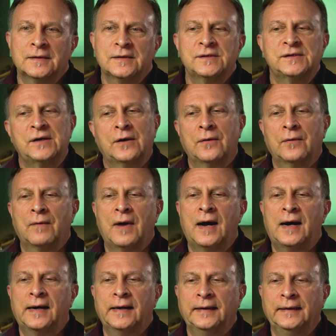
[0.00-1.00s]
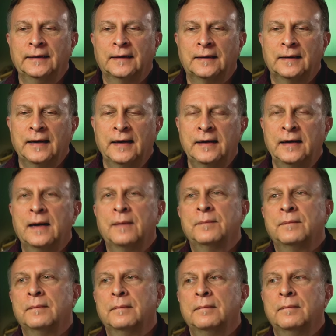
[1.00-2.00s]
So I ended
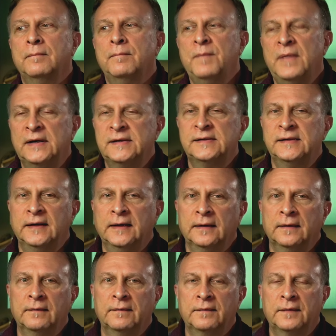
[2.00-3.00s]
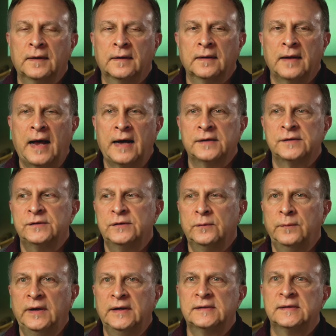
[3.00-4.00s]
up mixing the last
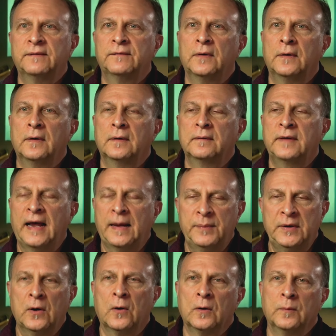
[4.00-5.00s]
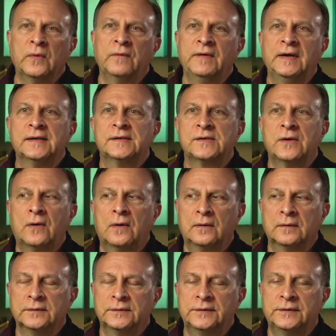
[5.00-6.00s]
2 weeks of a campy horror movie. It's
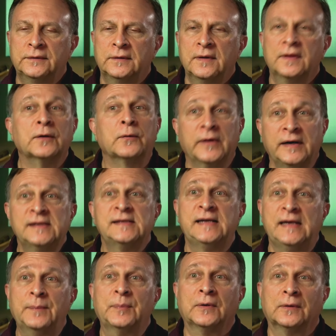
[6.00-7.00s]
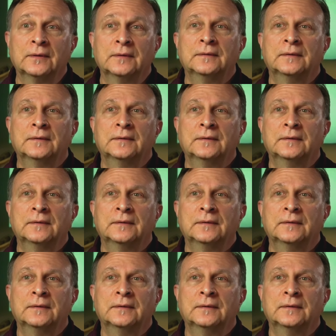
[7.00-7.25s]
called The Greenskeeper.